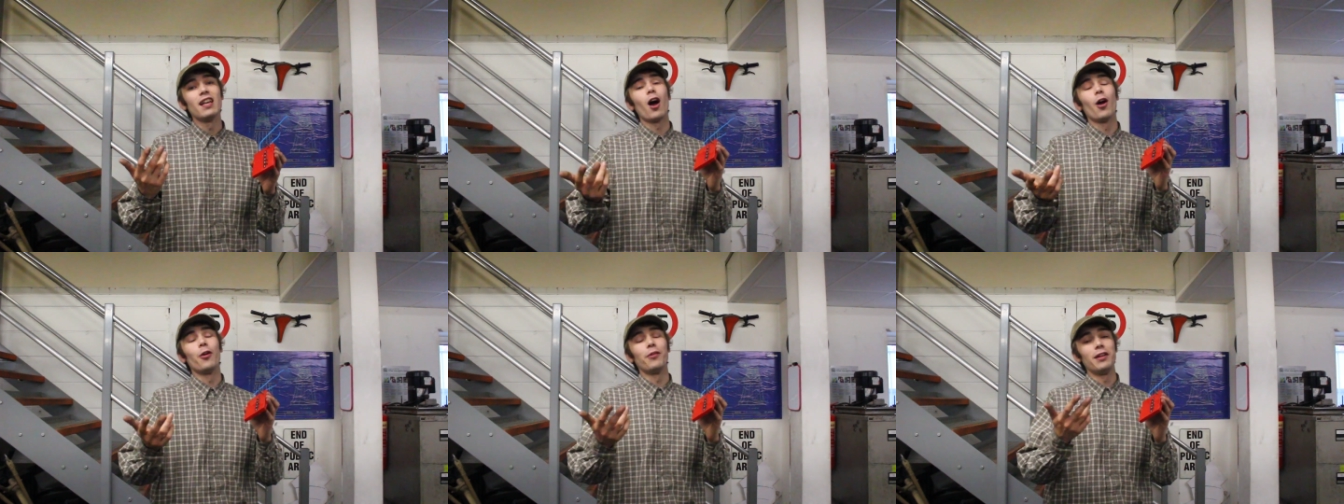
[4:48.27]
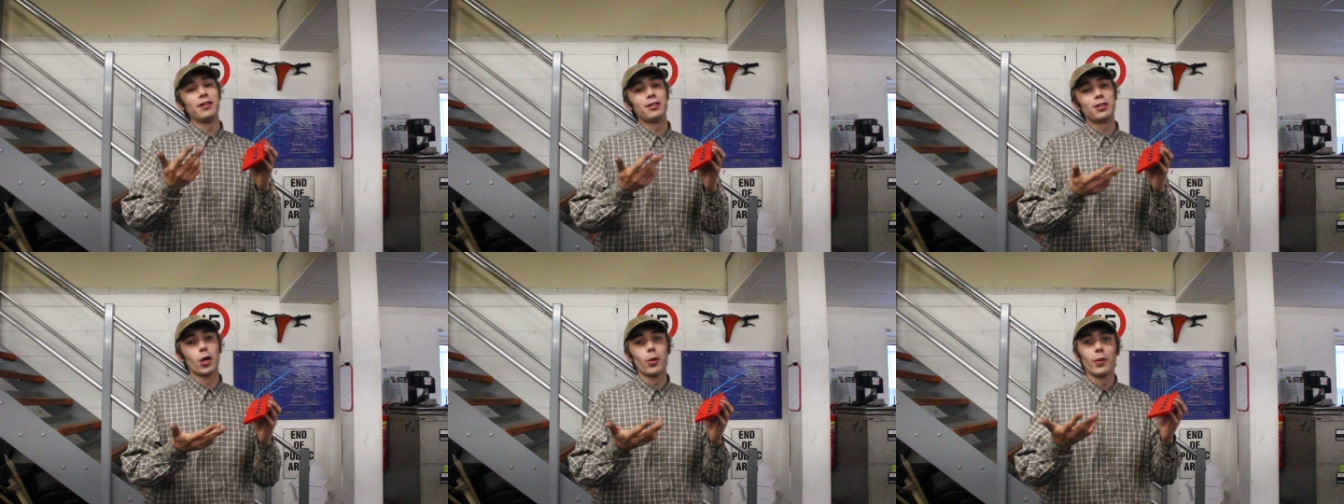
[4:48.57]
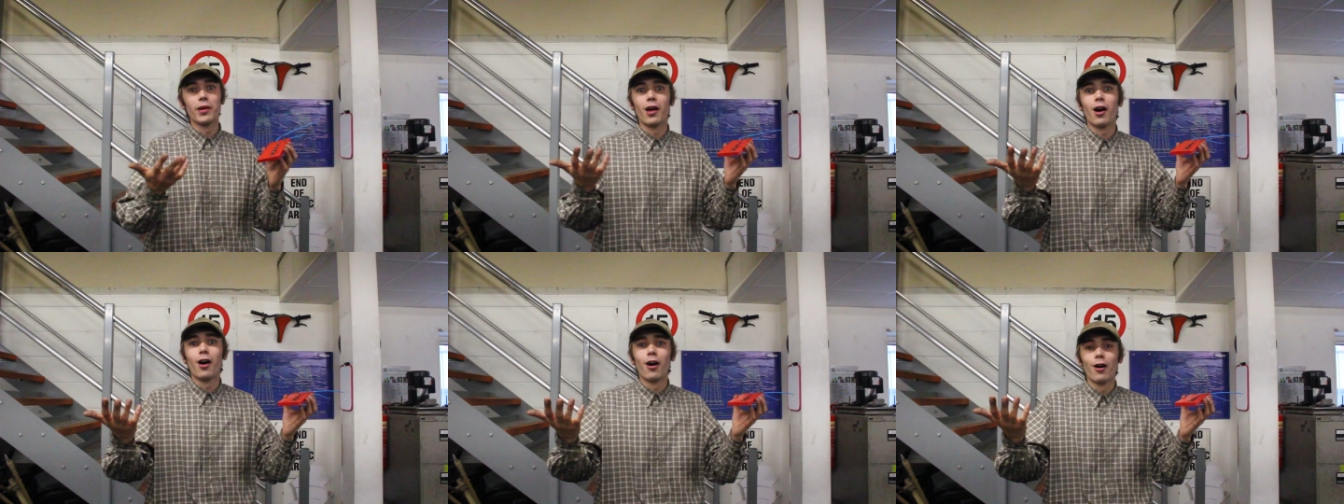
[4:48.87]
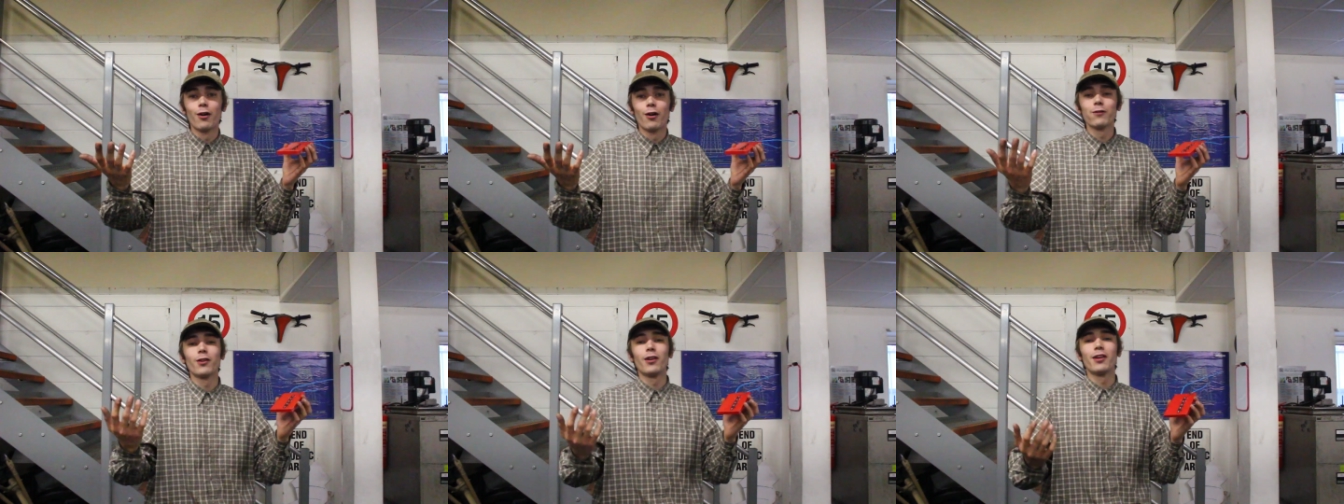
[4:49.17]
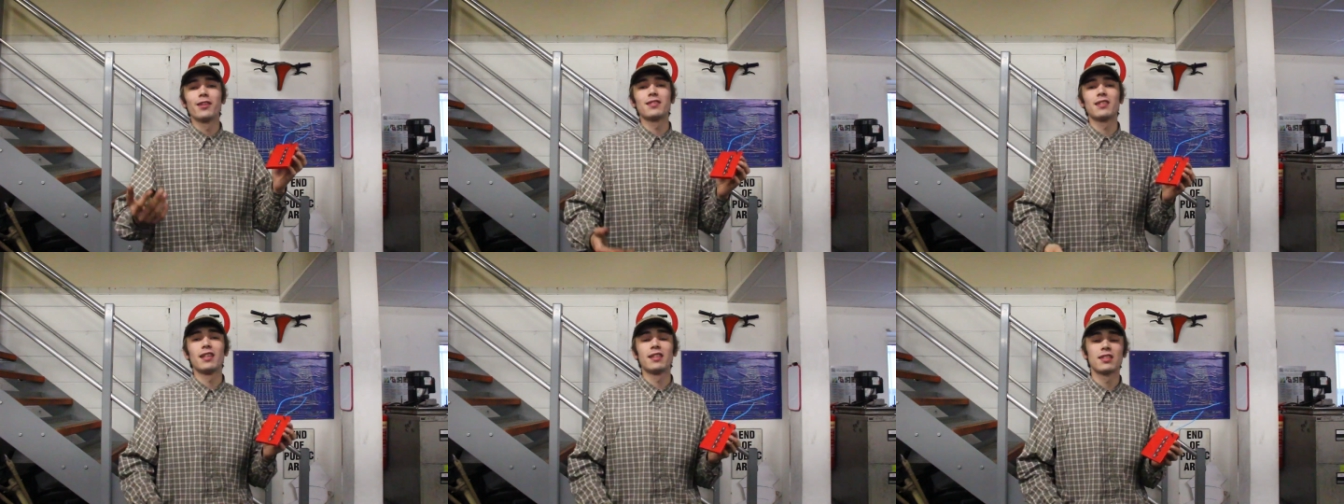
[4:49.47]
only two and a half
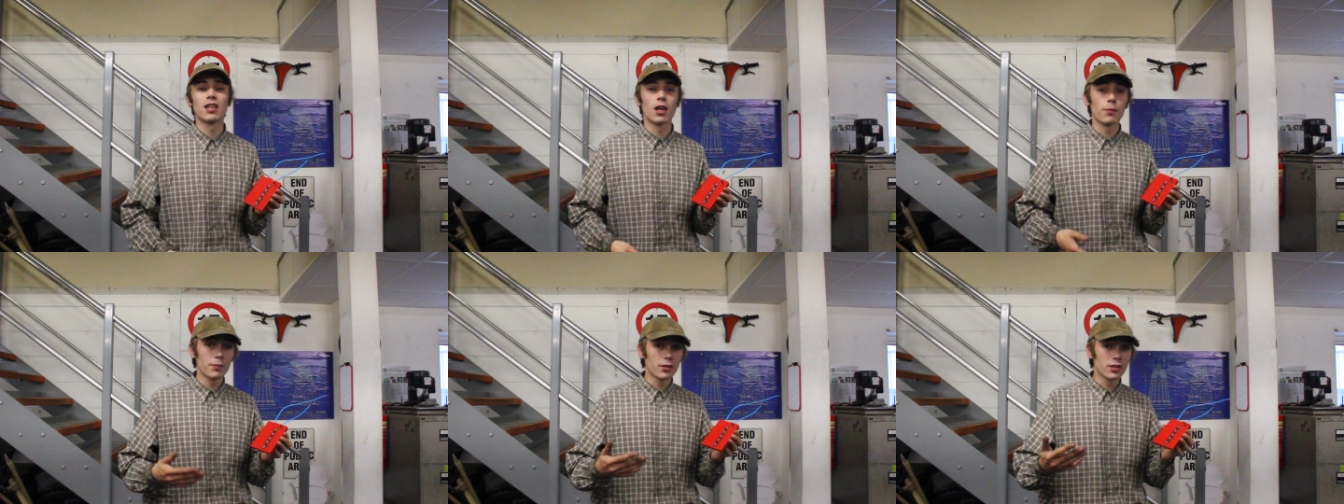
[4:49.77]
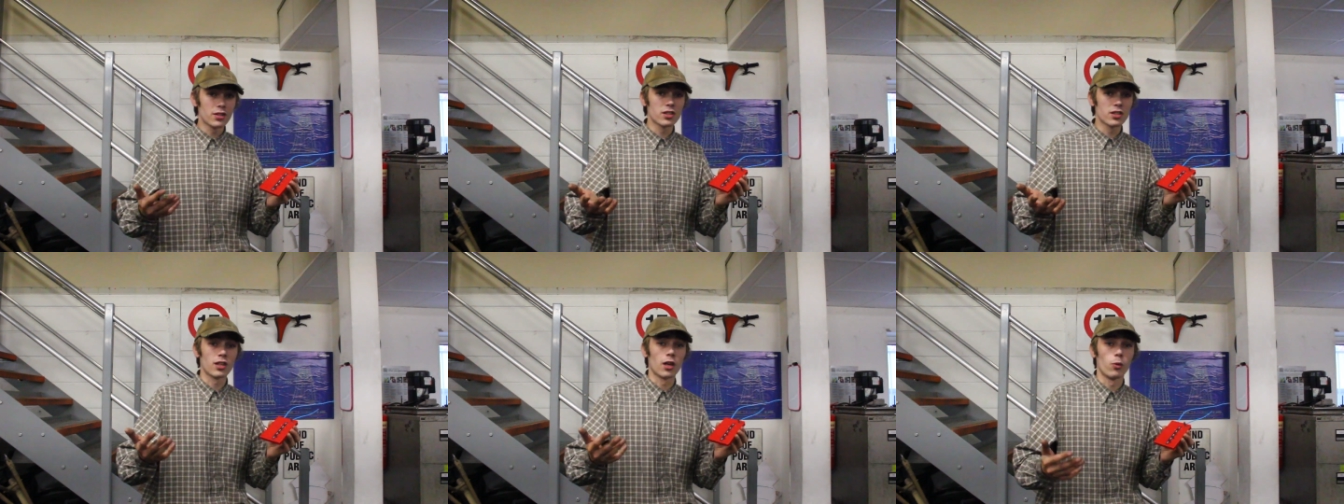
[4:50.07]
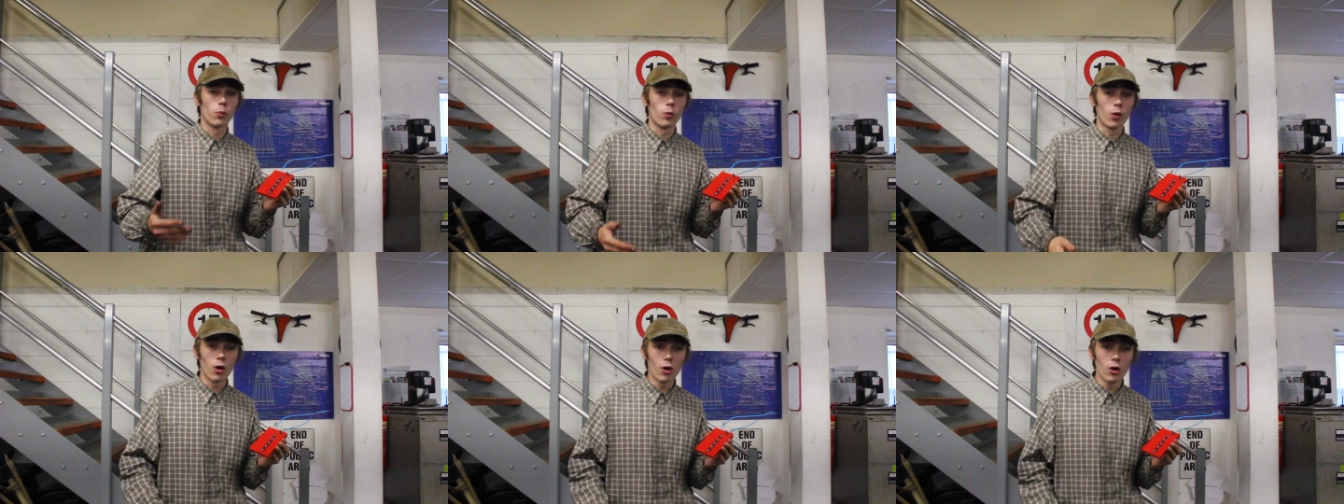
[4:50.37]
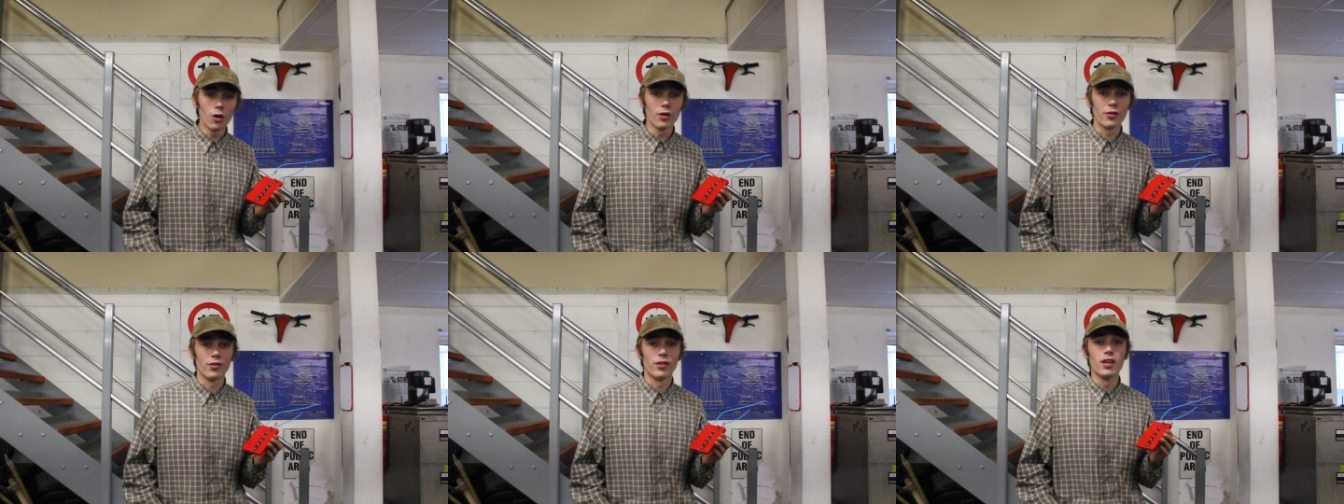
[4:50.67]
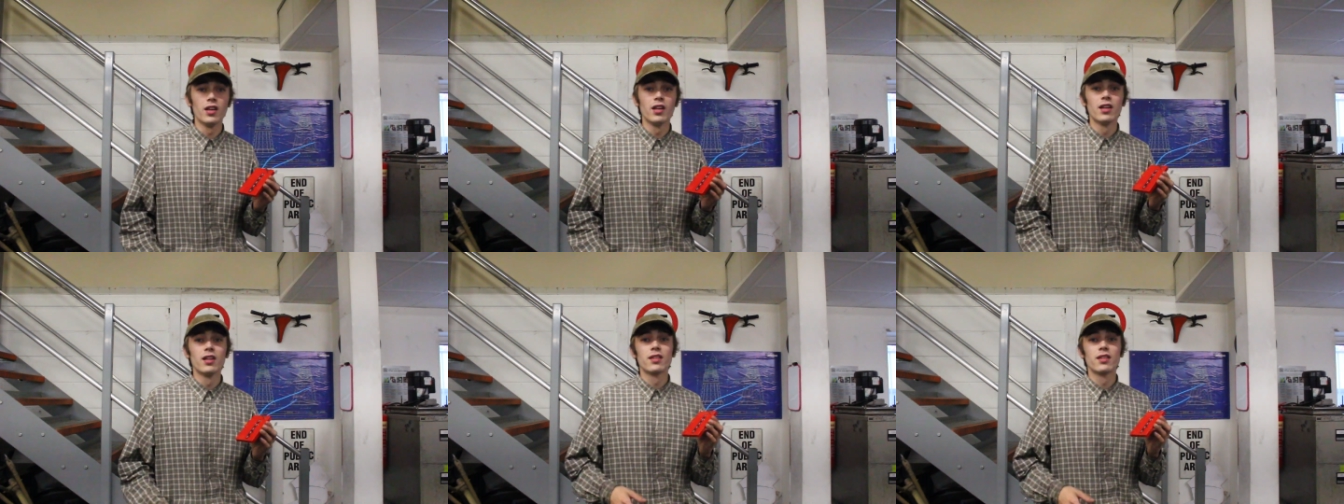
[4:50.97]
lights lit up, and so on.